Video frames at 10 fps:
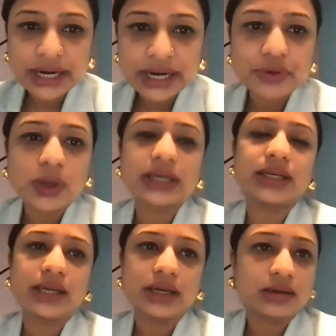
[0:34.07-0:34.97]

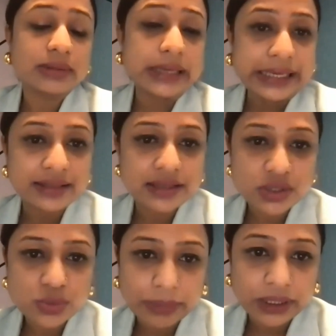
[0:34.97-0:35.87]
everyone in
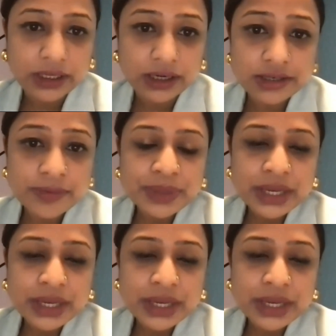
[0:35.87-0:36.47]
this webinar.